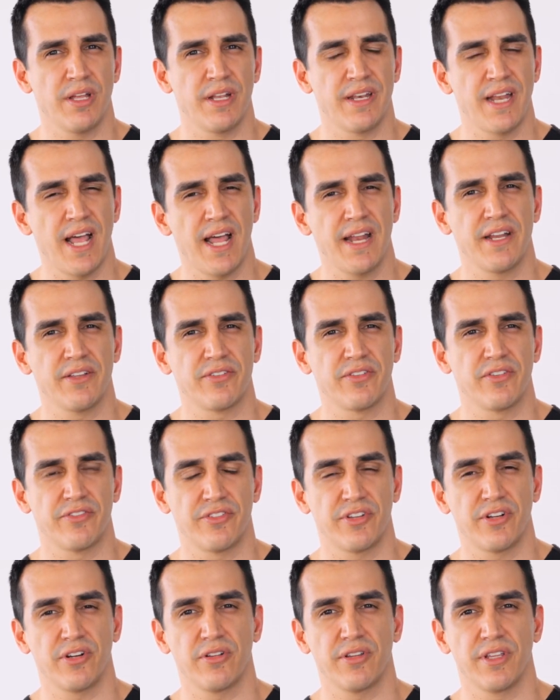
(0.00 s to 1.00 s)
and not
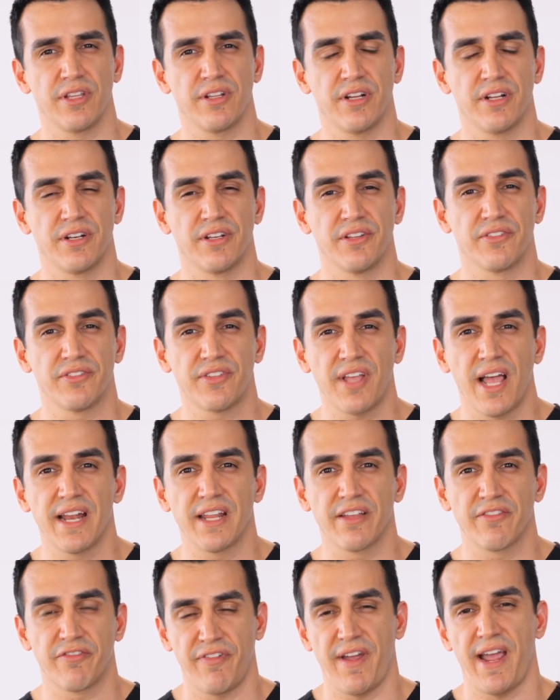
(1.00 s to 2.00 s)
necessarily a
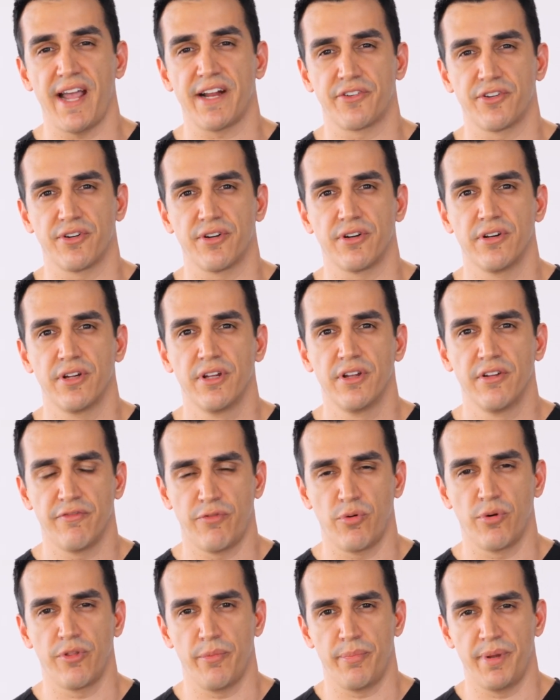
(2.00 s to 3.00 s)
deciding factor
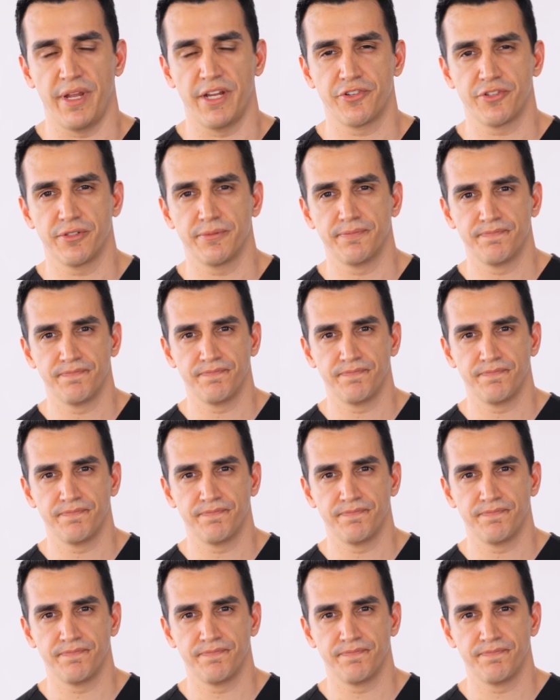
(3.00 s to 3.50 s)
for the patient.